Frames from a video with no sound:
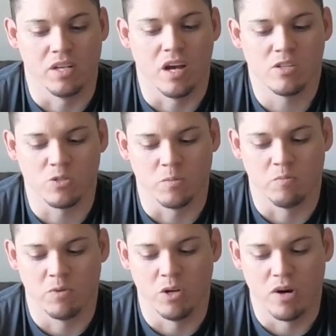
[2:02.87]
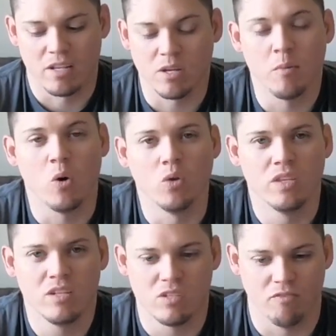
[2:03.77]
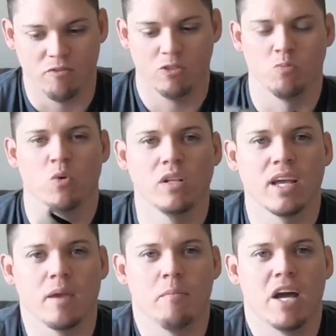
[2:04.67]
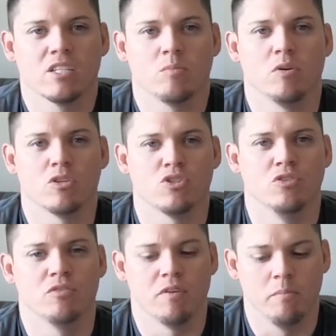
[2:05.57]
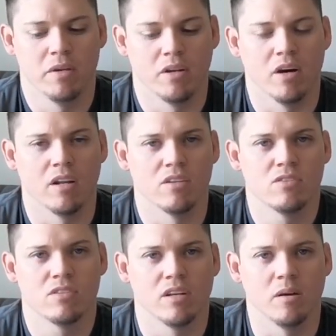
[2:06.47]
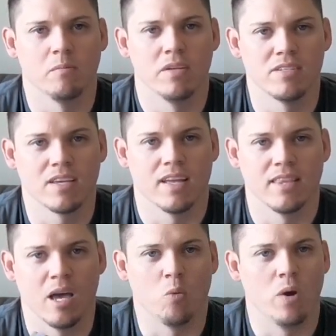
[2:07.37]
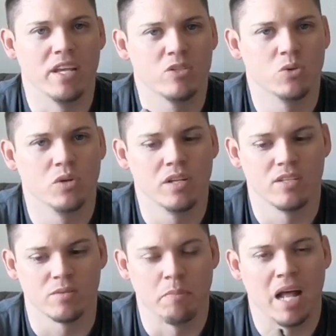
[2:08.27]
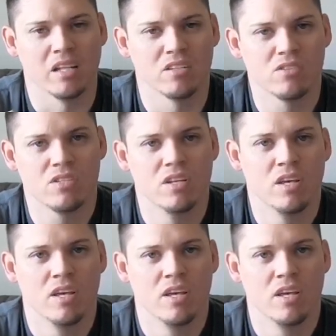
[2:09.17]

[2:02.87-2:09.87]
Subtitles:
awesome. You know, as I'm holding this, it feels more like a basketball shoe, if I'm being honest. It's got that weight to it. It's balanced.